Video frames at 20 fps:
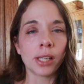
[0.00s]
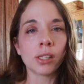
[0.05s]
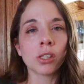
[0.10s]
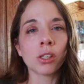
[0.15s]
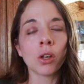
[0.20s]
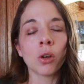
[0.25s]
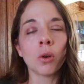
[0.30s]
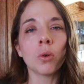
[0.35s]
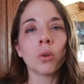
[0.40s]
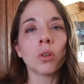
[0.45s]

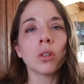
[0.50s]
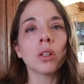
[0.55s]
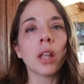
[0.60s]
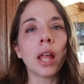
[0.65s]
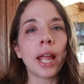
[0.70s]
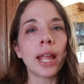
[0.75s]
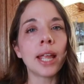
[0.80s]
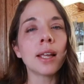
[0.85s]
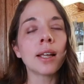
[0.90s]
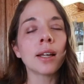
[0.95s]
So
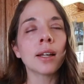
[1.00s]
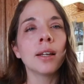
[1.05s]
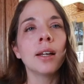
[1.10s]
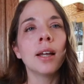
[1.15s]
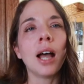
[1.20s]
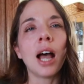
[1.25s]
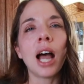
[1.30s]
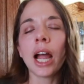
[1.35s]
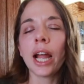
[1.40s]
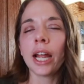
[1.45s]
like
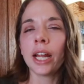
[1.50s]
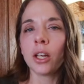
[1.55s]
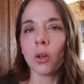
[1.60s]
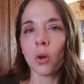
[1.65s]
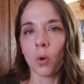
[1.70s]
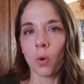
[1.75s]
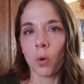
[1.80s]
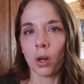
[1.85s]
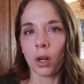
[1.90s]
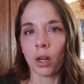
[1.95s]

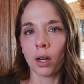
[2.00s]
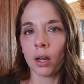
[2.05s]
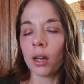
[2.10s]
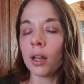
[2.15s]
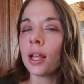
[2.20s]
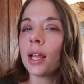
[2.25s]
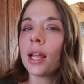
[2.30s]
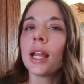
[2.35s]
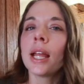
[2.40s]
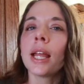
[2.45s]

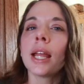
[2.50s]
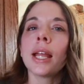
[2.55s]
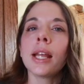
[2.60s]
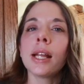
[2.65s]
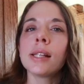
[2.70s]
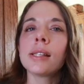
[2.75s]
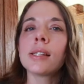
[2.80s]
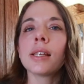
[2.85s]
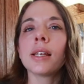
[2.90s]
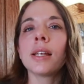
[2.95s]
einkorn,
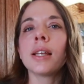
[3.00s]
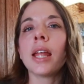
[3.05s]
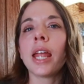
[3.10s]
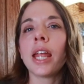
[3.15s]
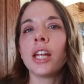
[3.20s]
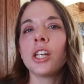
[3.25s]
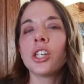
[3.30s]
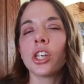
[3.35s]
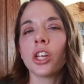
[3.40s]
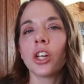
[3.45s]
it's an
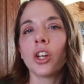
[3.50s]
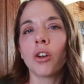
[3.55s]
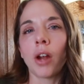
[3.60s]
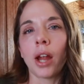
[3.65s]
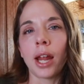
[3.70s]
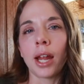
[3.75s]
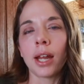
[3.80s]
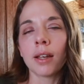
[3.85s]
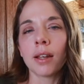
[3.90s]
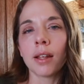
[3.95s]
ancient
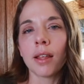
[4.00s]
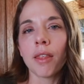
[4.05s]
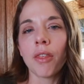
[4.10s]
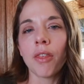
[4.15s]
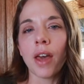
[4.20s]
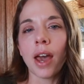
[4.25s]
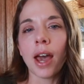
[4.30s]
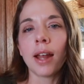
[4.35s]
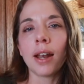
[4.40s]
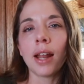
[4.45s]
grain
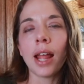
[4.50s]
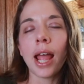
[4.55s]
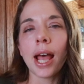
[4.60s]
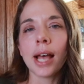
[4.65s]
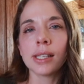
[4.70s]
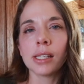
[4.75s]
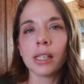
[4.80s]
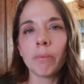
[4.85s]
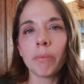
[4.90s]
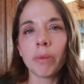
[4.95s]
that
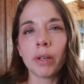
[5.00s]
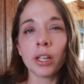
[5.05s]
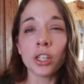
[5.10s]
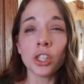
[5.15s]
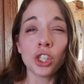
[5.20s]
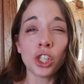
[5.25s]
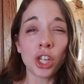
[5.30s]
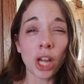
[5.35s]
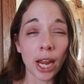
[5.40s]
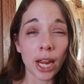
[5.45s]
hasn't been
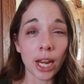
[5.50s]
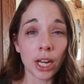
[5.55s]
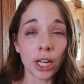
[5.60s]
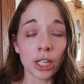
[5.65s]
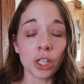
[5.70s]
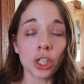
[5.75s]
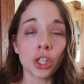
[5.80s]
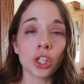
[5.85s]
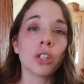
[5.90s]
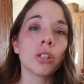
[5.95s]

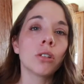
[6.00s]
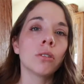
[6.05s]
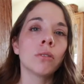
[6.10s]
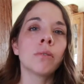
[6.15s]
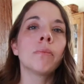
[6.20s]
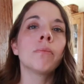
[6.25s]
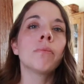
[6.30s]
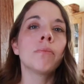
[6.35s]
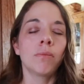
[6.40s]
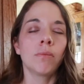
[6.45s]
changed
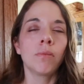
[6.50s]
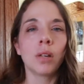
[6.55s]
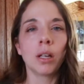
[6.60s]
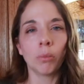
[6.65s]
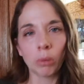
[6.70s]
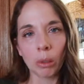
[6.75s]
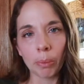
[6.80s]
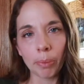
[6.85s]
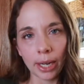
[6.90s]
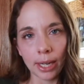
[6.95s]

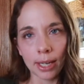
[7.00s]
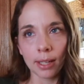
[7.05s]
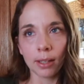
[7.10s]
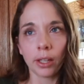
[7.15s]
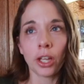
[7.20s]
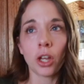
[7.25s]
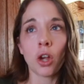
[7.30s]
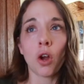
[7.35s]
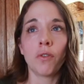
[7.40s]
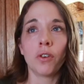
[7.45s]

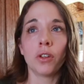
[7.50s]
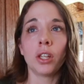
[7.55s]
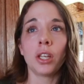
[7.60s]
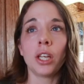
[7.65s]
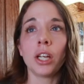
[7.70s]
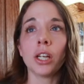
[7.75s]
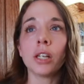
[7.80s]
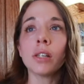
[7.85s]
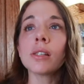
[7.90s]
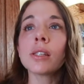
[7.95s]
repeatedly over the
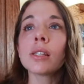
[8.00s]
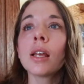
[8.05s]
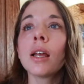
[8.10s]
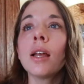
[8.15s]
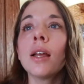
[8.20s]
years.